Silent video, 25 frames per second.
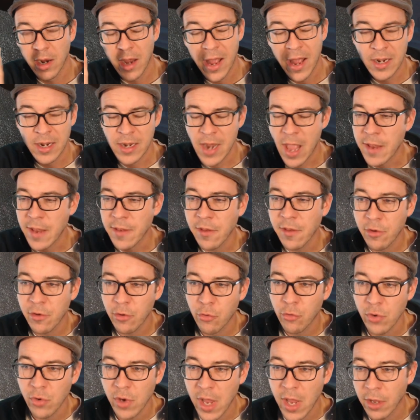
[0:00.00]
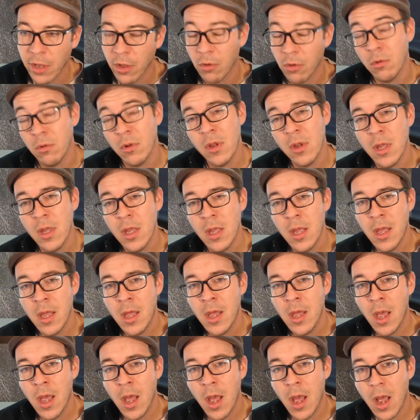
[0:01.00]
at a ninety degree angle.
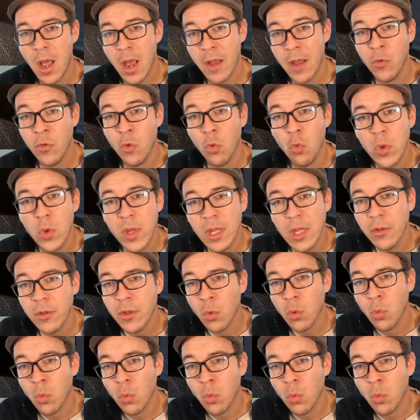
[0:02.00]
Uh, and the wheel that